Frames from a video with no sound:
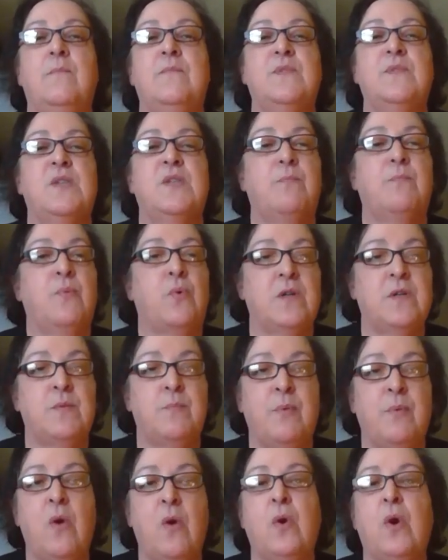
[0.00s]
supports
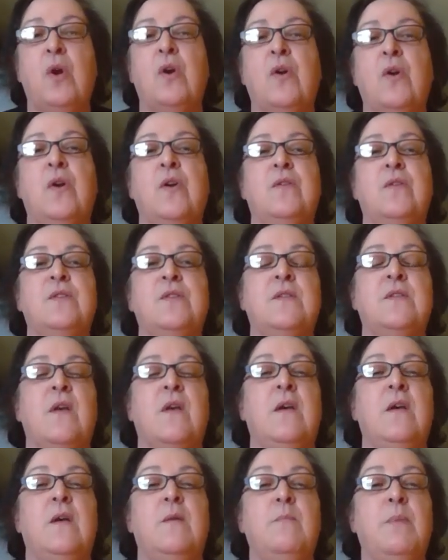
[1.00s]
brokers,
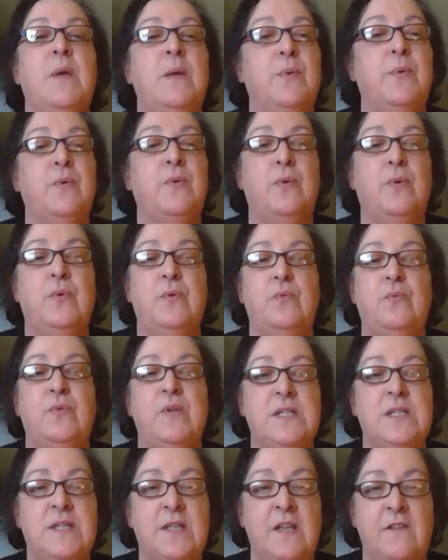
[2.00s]
people who
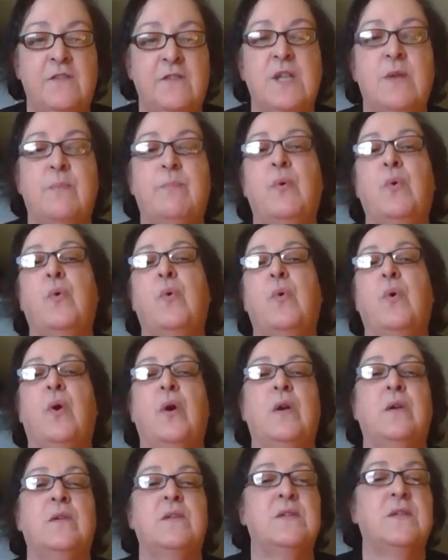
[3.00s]
receive
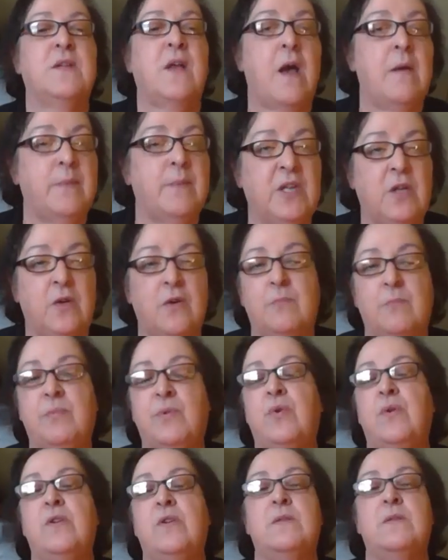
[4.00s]
supports, common law
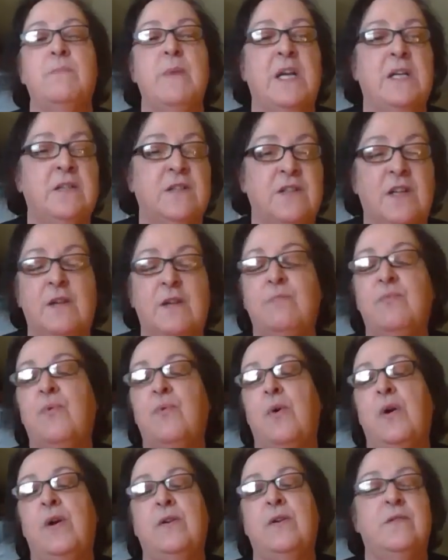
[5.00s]
employers, managing
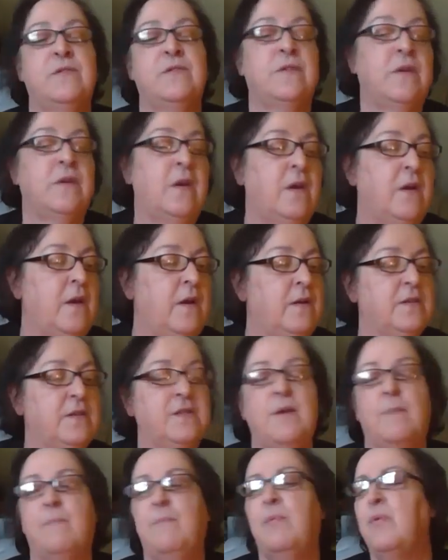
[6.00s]
employers,
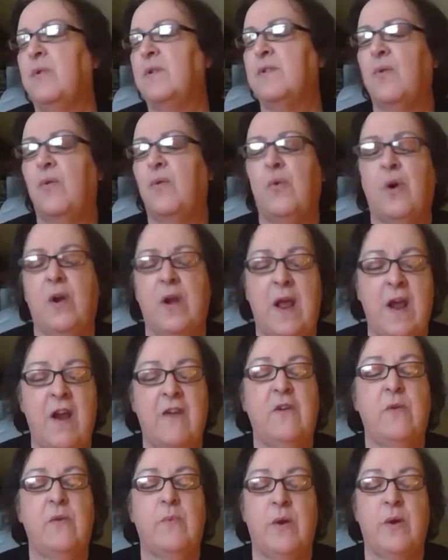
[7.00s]
supports coordinator,
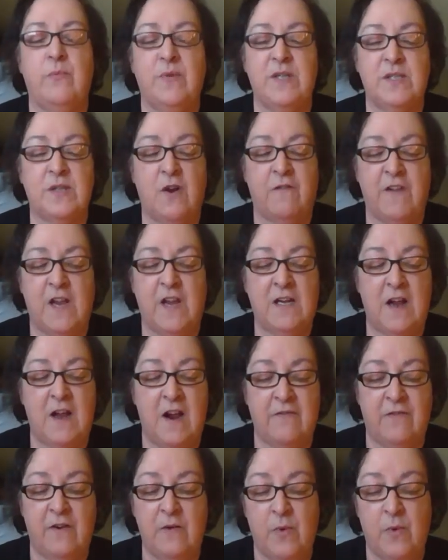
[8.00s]
everyone. We surveyed
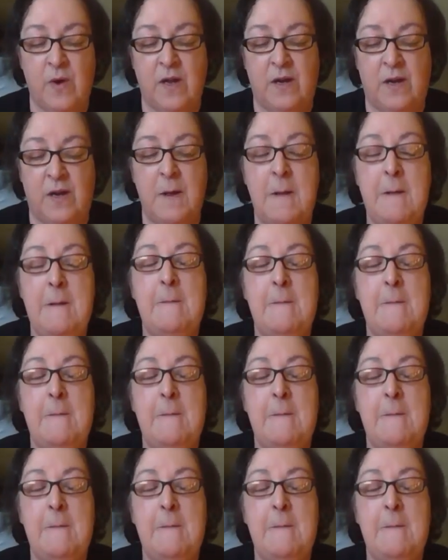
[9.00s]
everyone